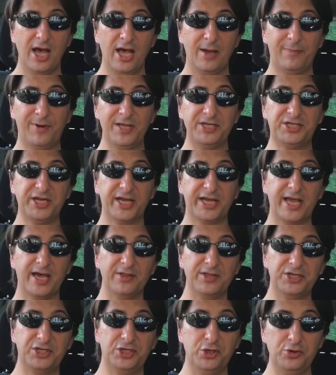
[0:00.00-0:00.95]
uh, please check
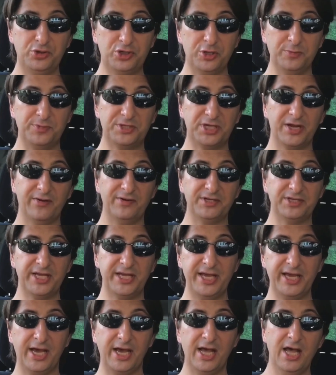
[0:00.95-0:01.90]
out this YouTube
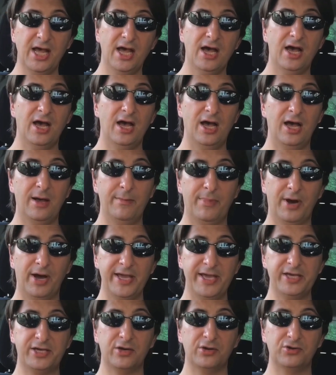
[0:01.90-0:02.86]
series here um,
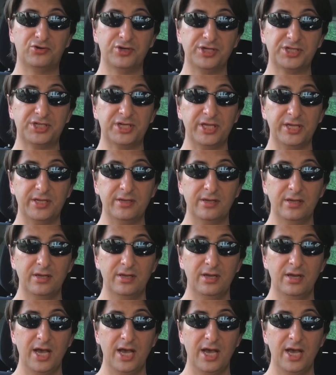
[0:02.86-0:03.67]
by Ecotricity,